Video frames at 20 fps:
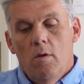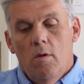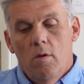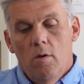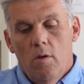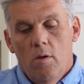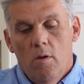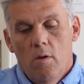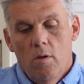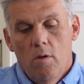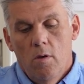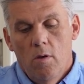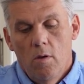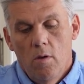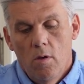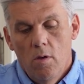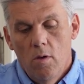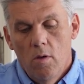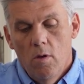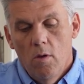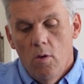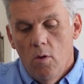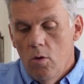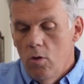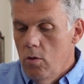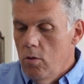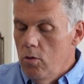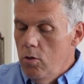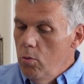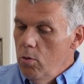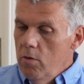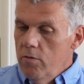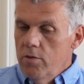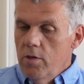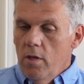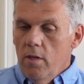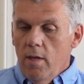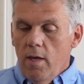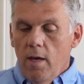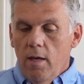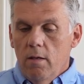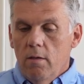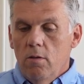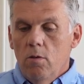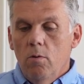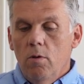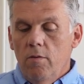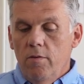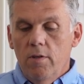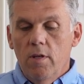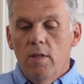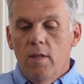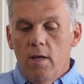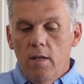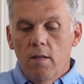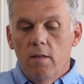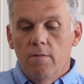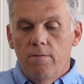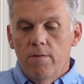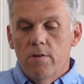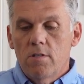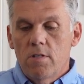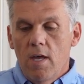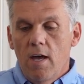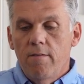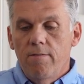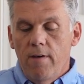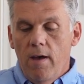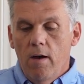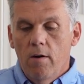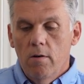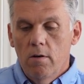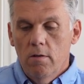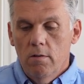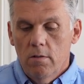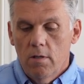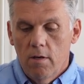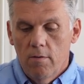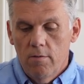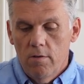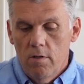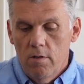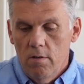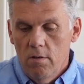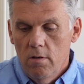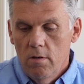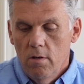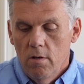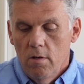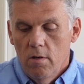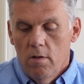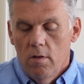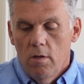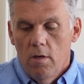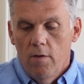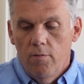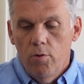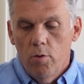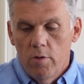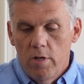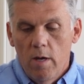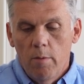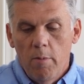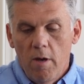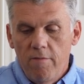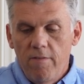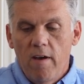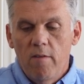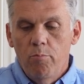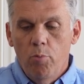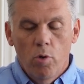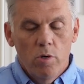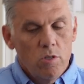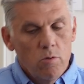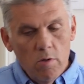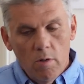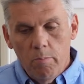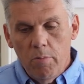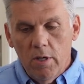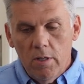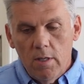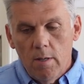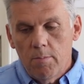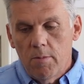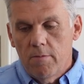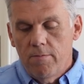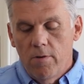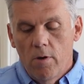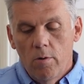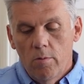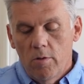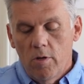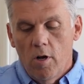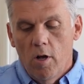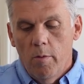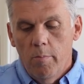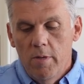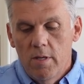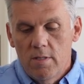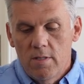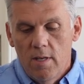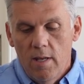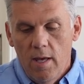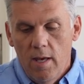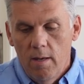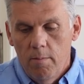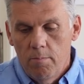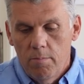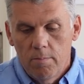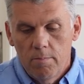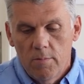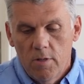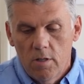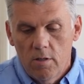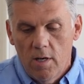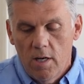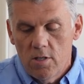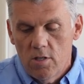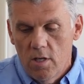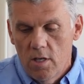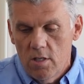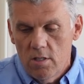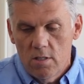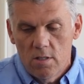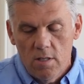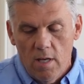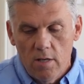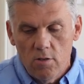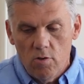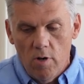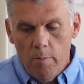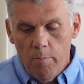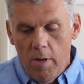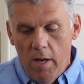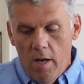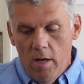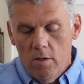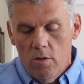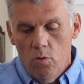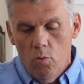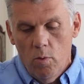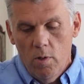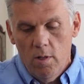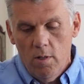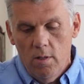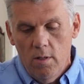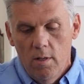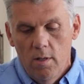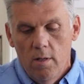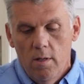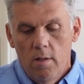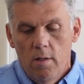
You would have done that in the first half hour, Governor? If you were down by 5 points, you would have picked up the phone, called me, and said, hey, congratulations, I drop out, you win.